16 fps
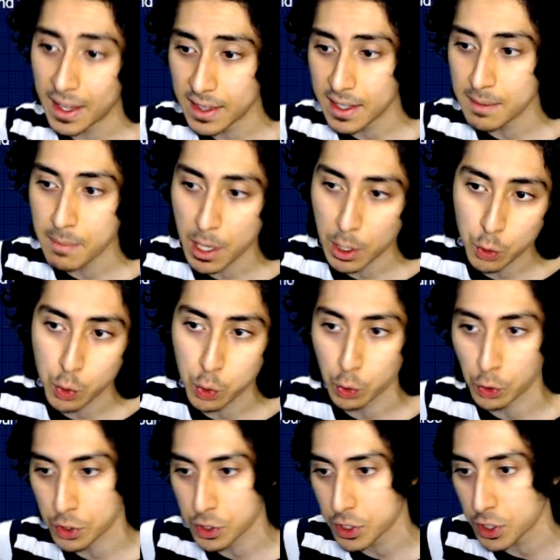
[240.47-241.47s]
the Metal
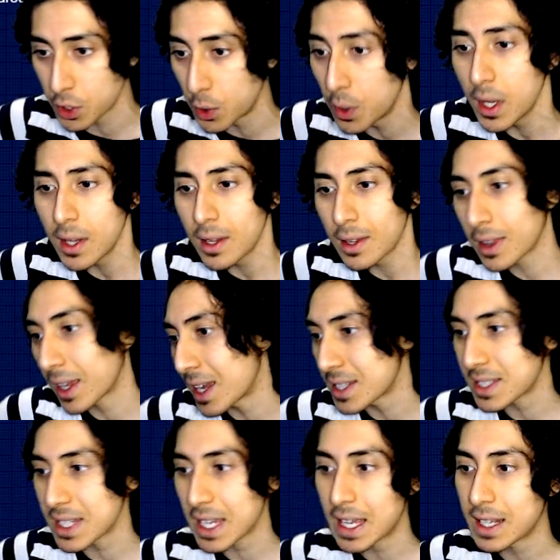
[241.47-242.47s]
Cooler suit, like I
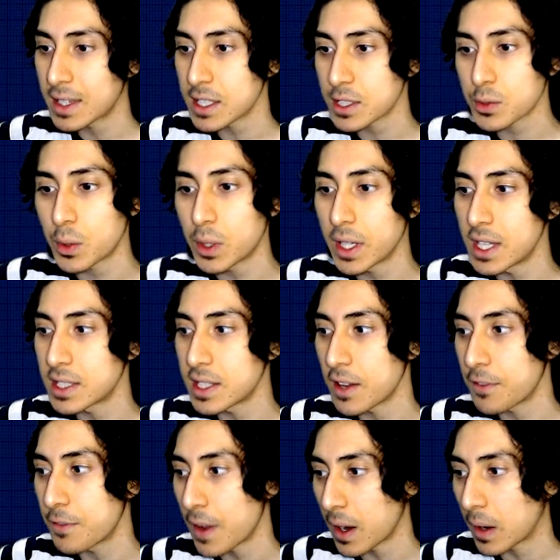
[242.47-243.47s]
said, this one is a
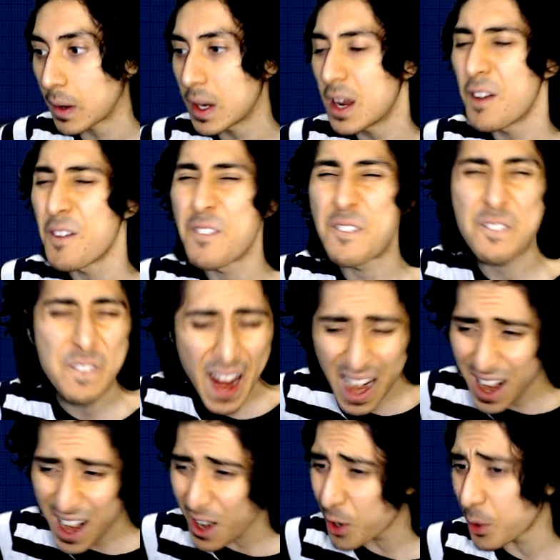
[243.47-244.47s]
very,
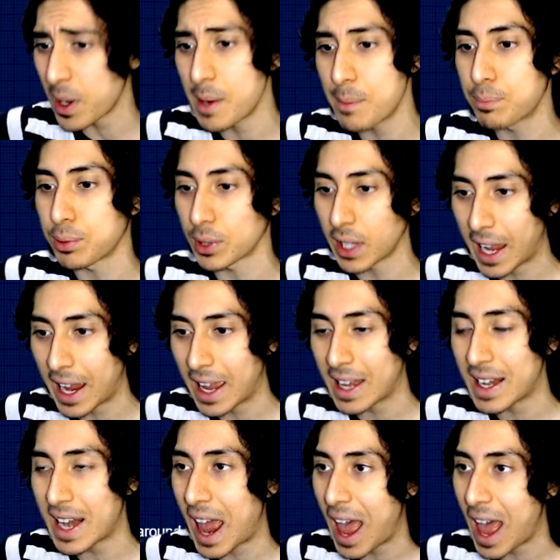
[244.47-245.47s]
very
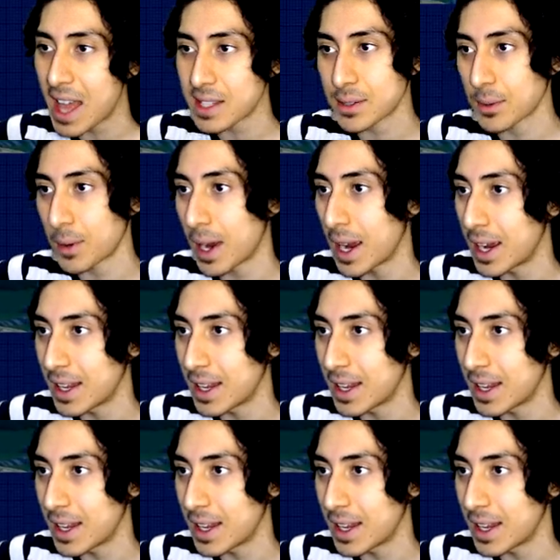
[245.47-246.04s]
bland-ass raid